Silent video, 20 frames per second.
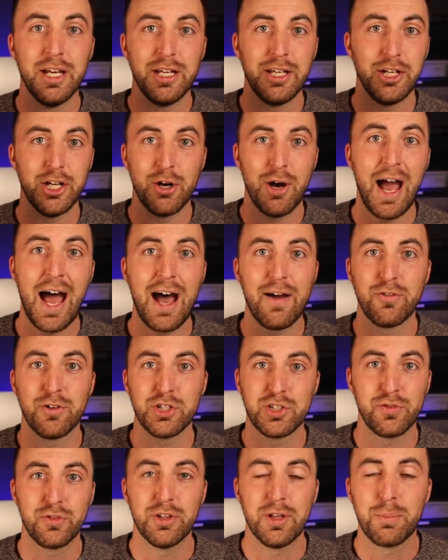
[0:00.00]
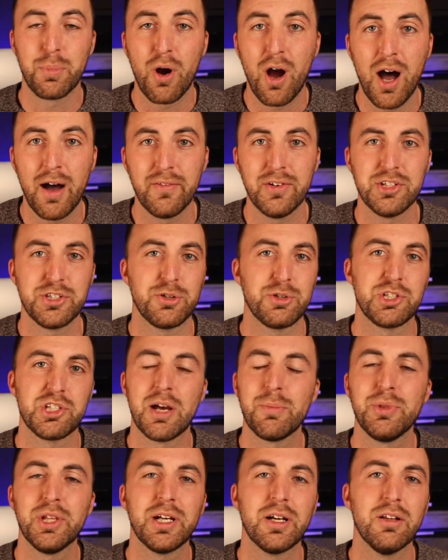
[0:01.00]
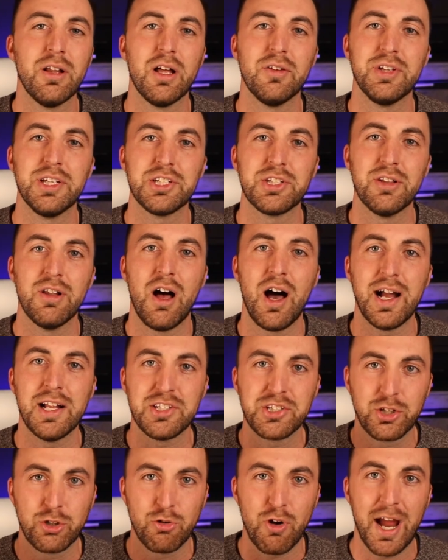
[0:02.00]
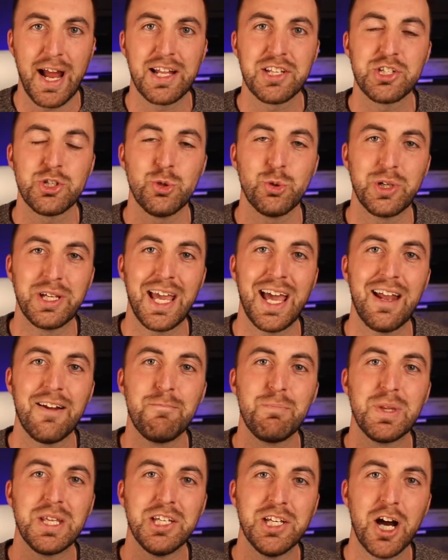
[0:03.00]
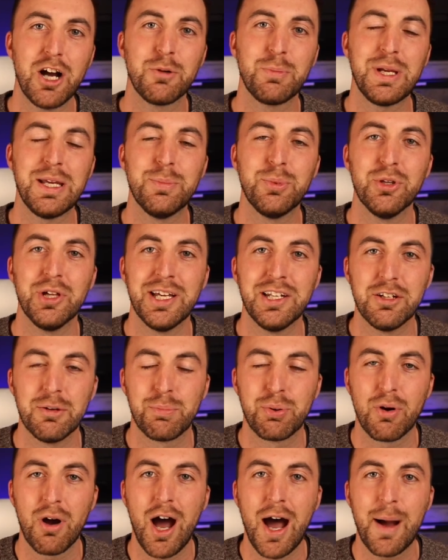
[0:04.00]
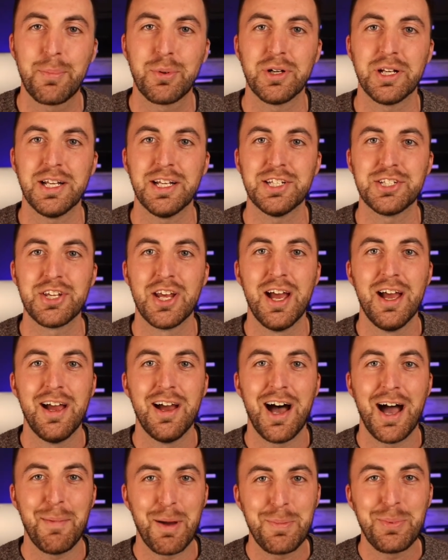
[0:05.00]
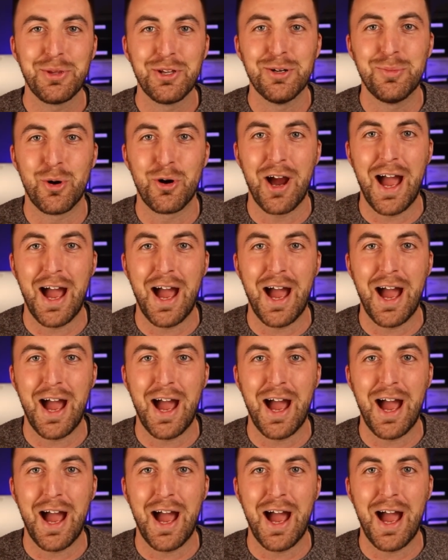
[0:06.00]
you know, average for the province or something along these lines, grants to get young people into properties, I might be a little more